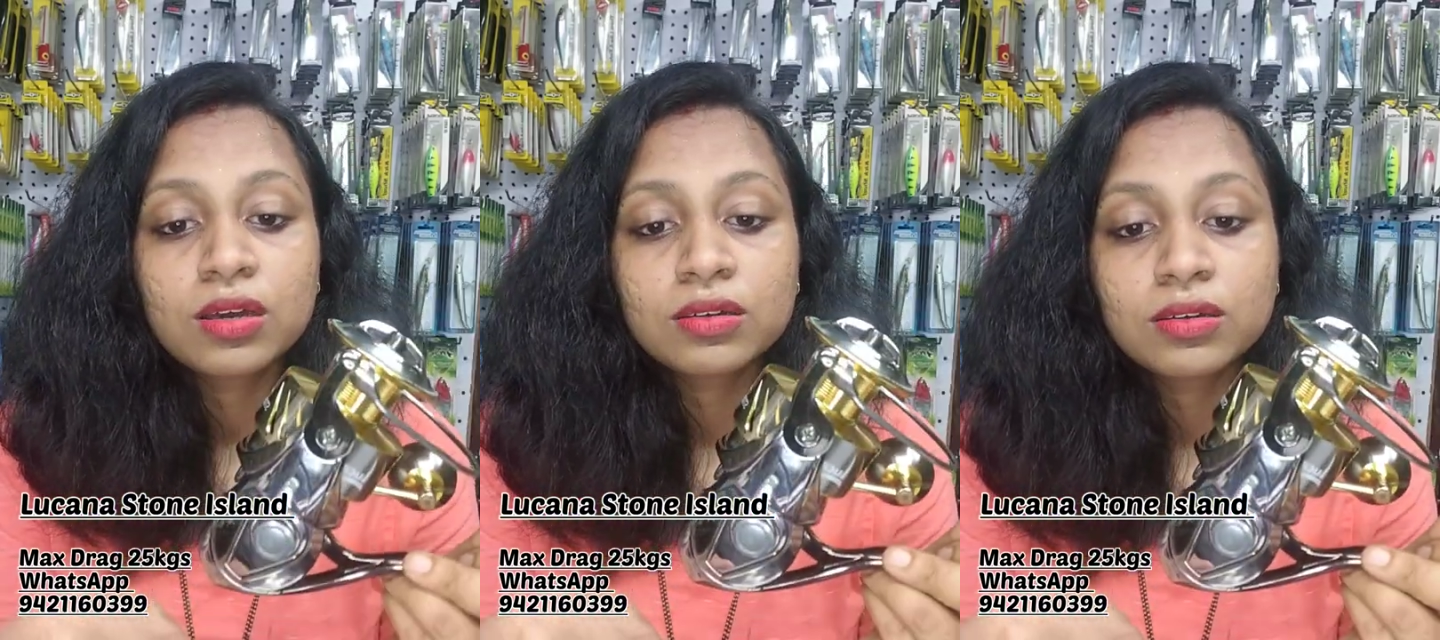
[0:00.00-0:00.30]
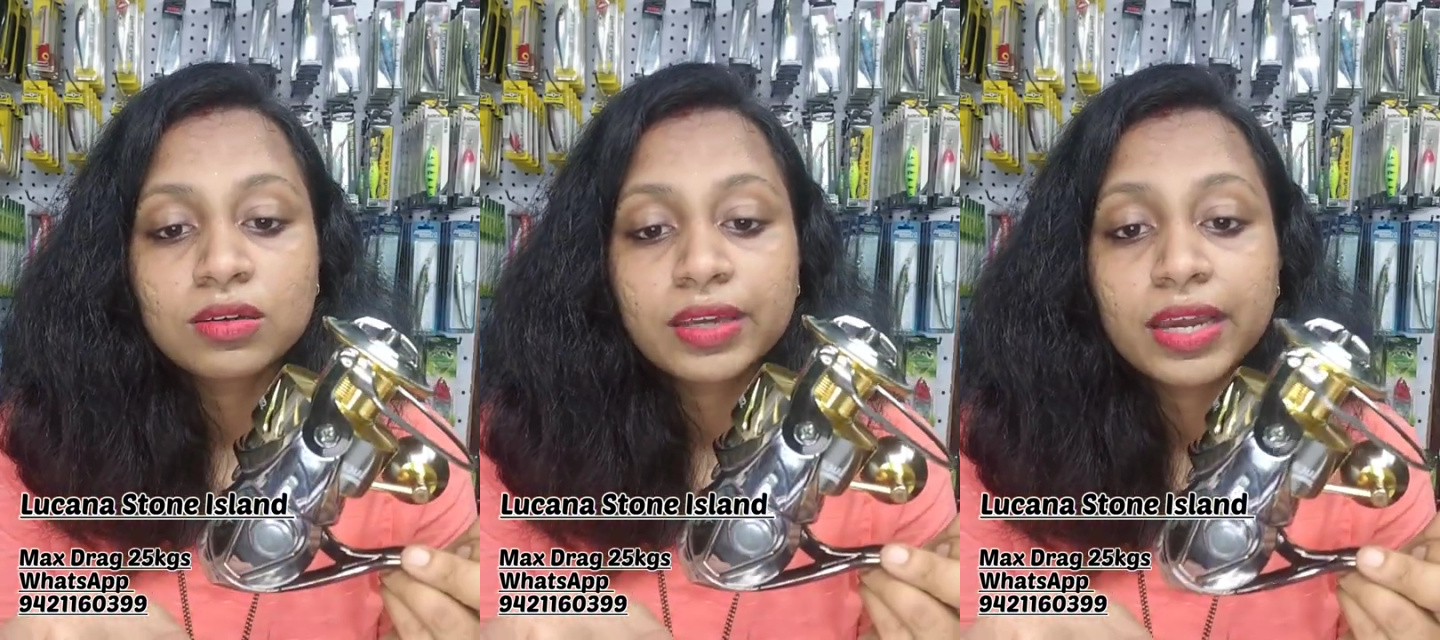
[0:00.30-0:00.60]

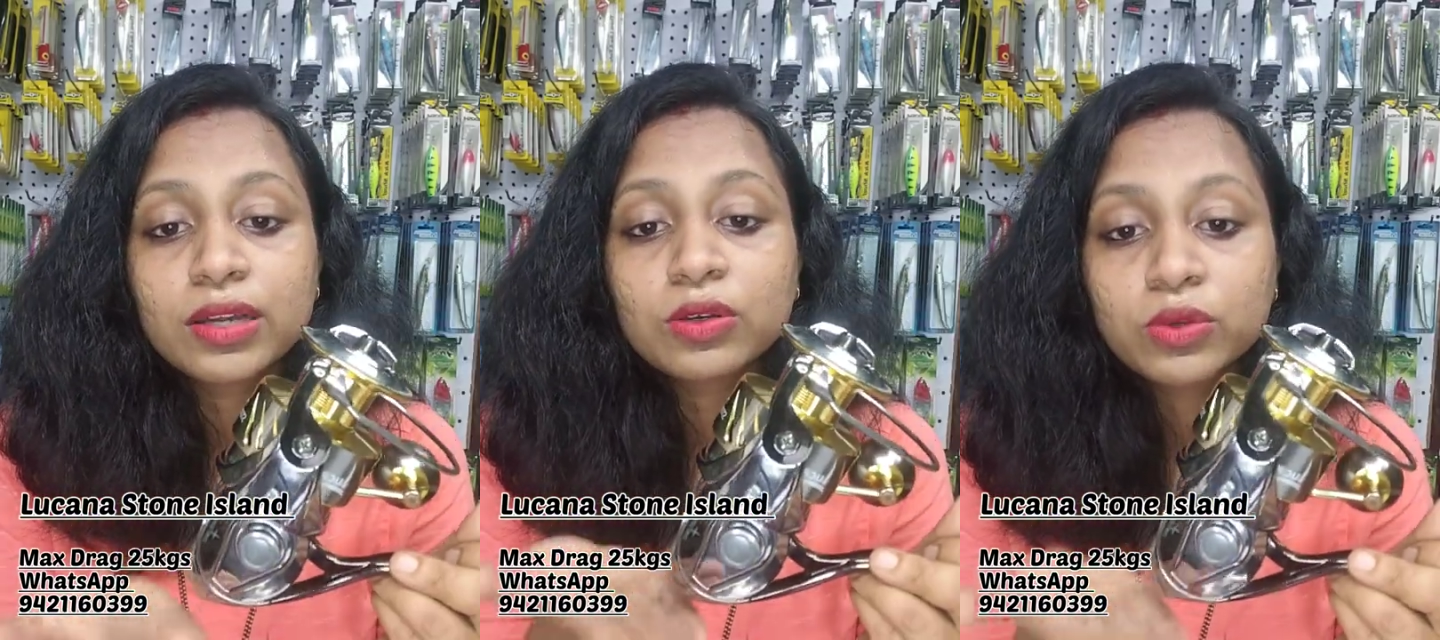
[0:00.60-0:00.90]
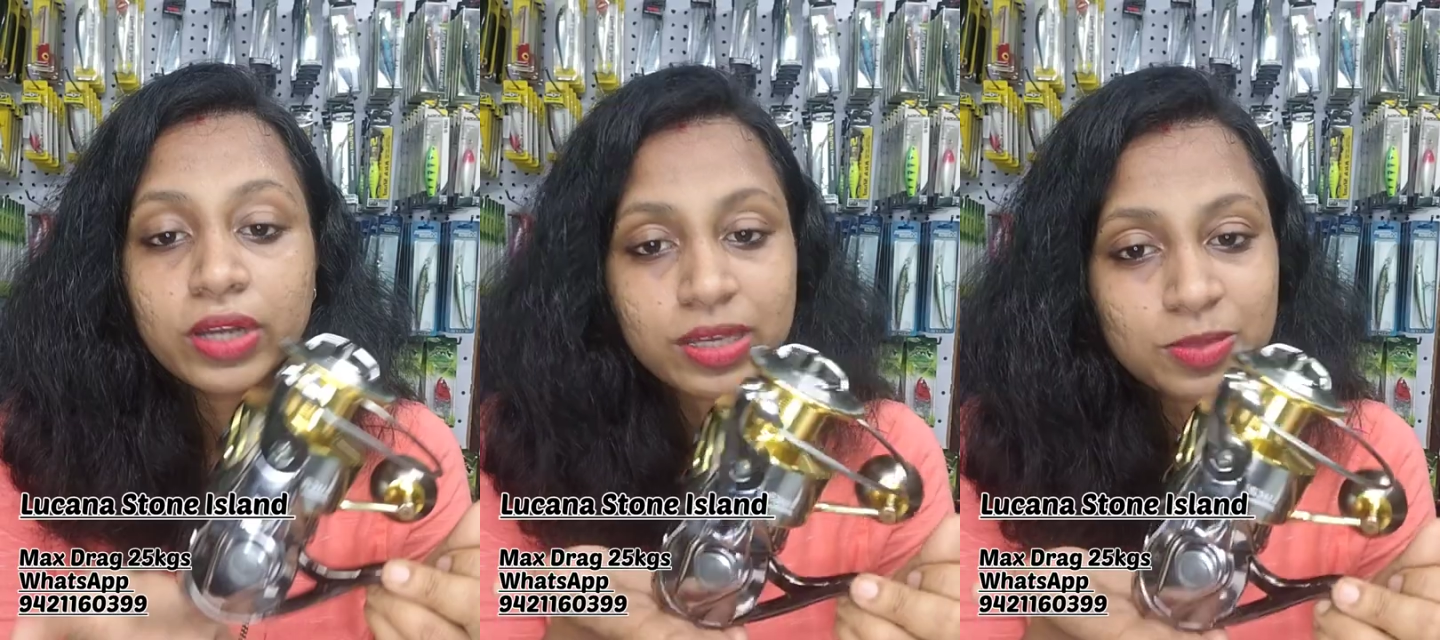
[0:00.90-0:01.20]
uh, get a
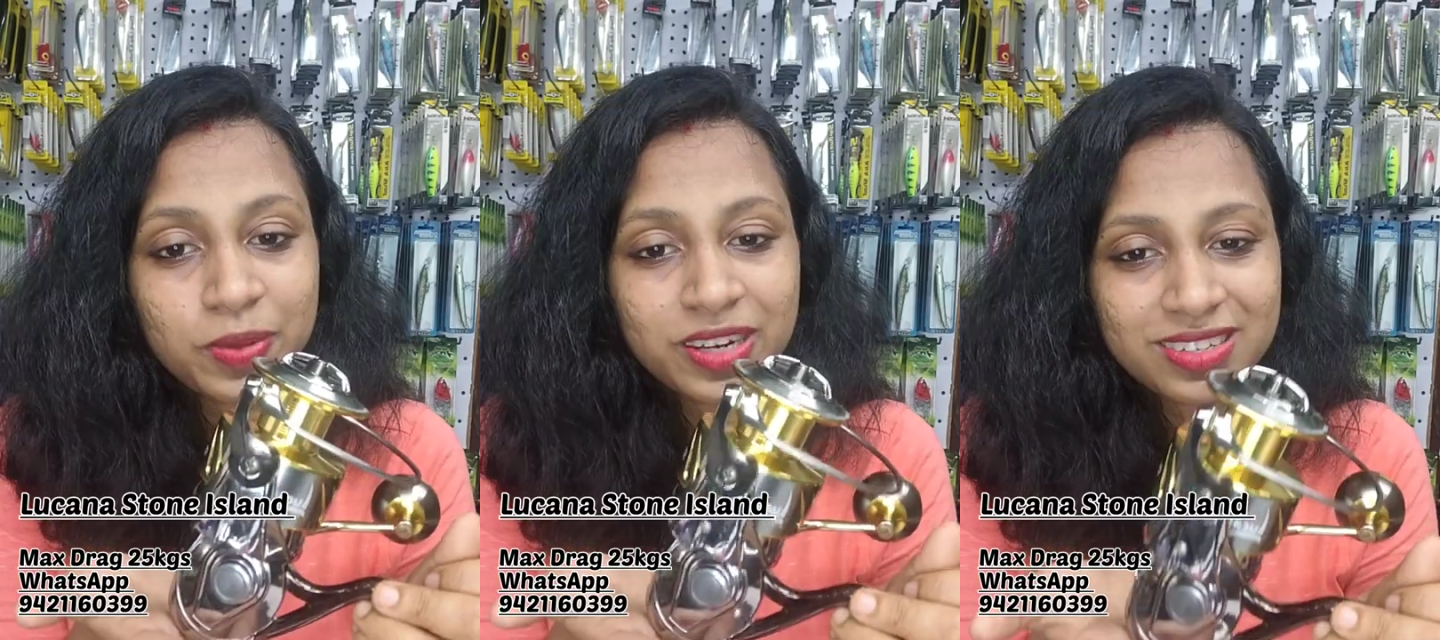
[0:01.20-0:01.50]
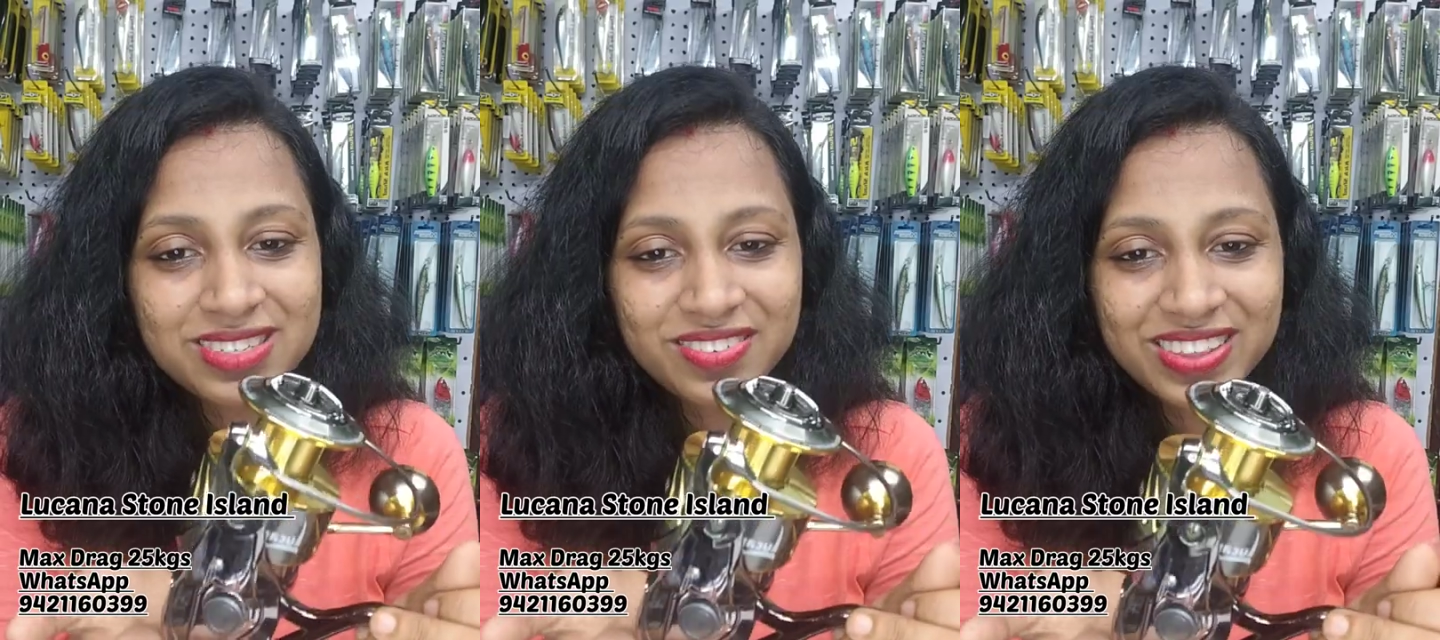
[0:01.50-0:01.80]
good
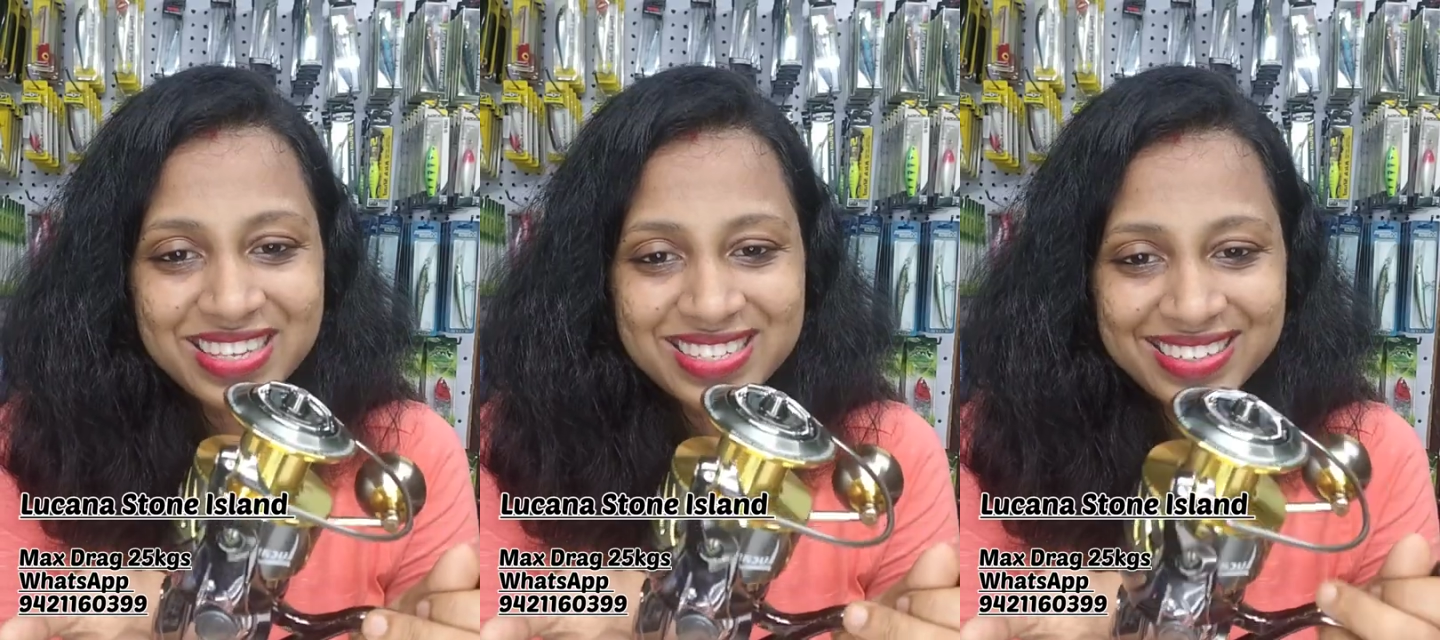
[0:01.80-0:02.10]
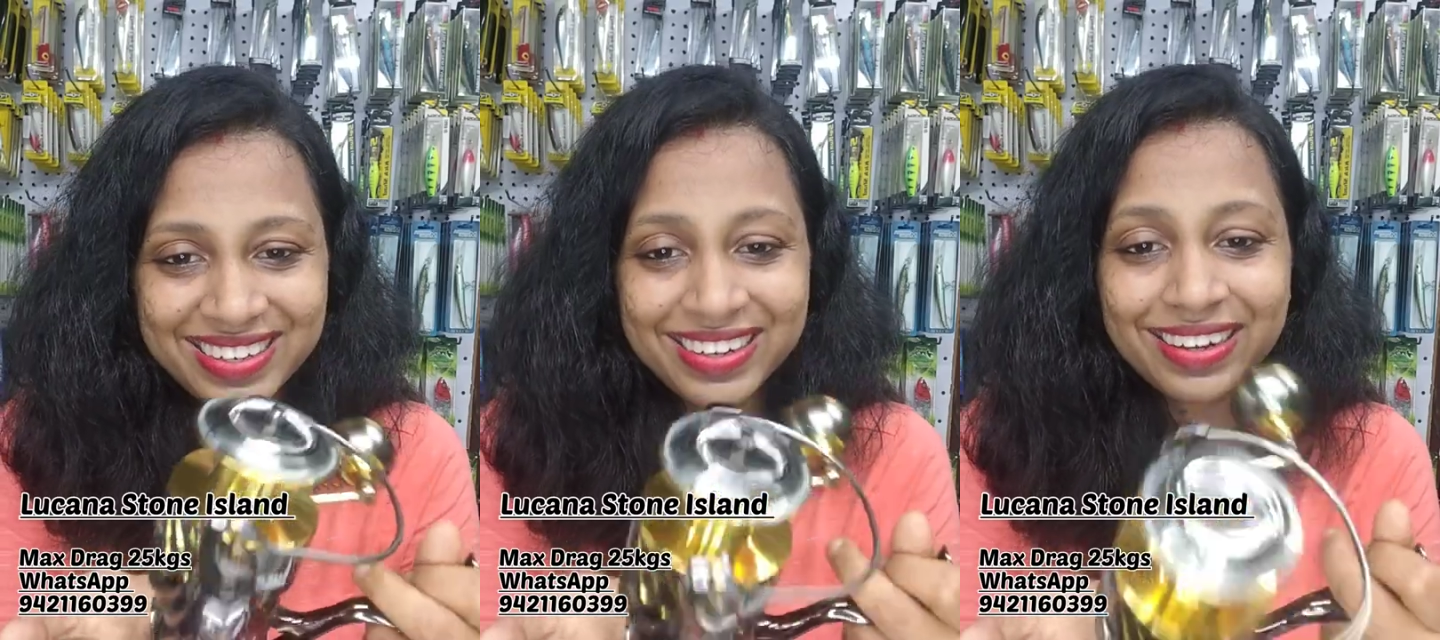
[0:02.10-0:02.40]
experience with this
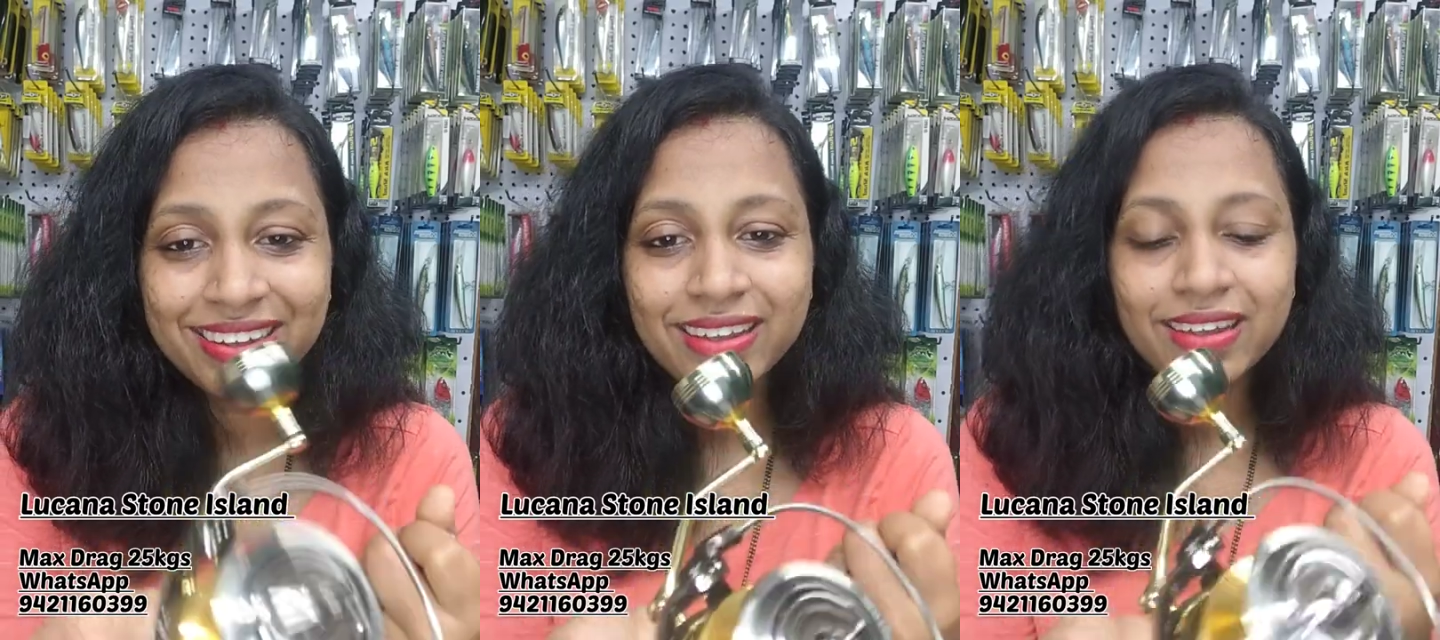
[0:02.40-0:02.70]
reel.